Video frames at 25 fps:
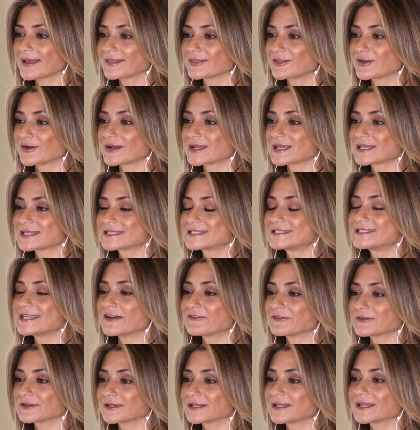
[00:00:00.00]
there is
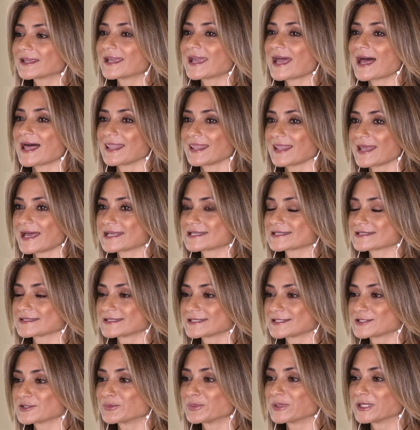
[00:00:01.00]
definitely a
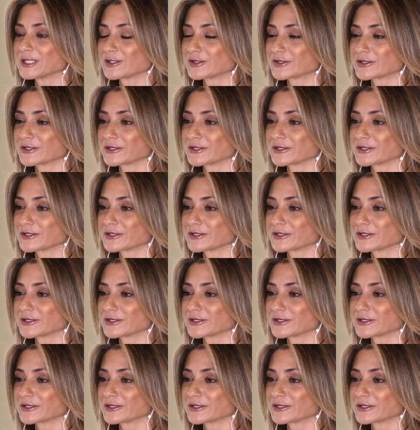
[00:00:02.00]
lesson to be